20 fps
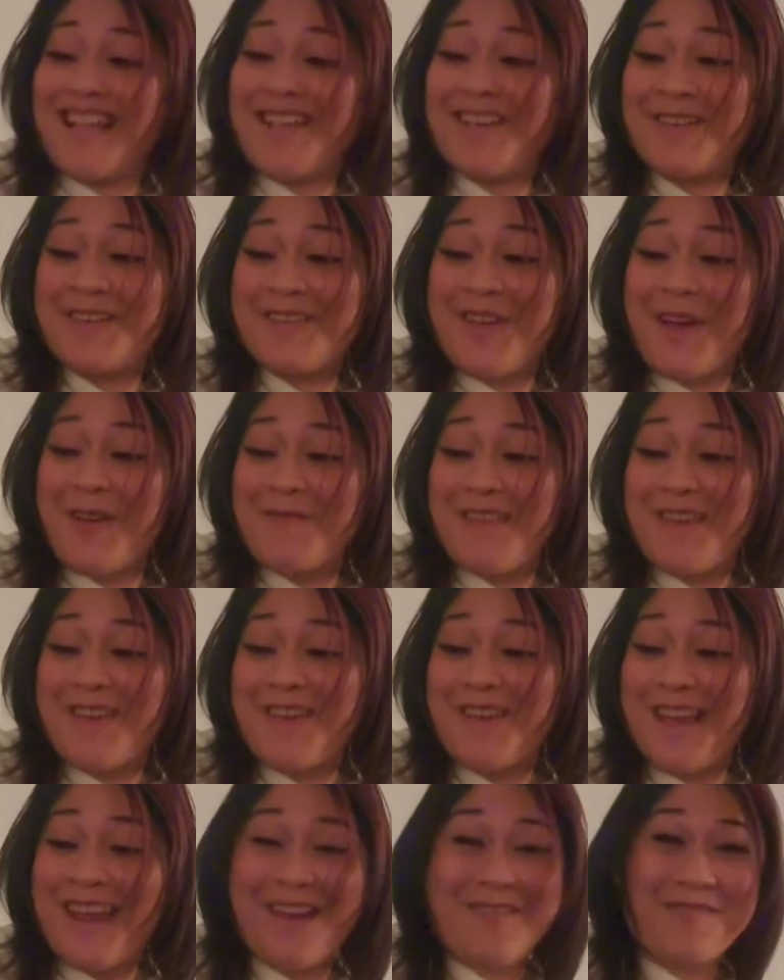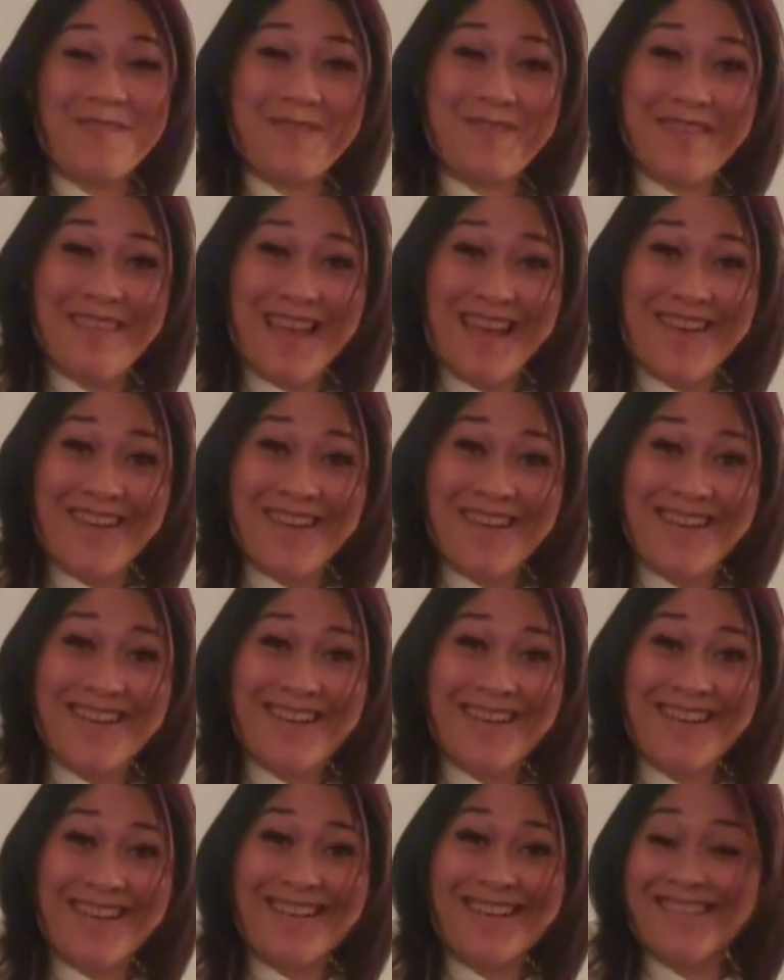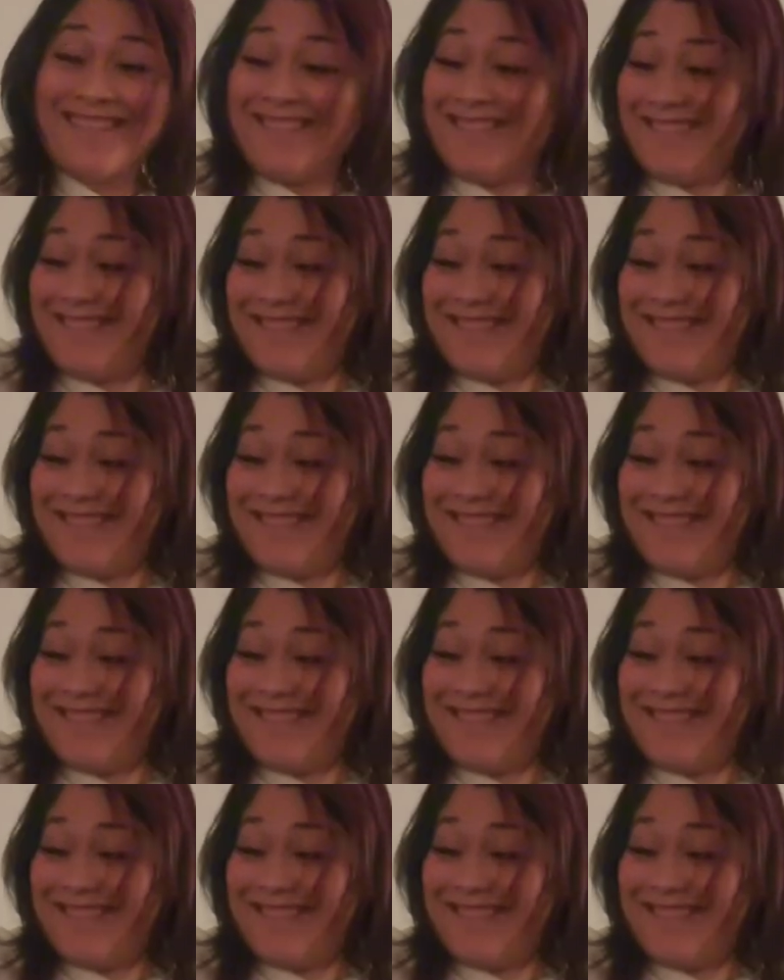I could not be on camera without it, girl.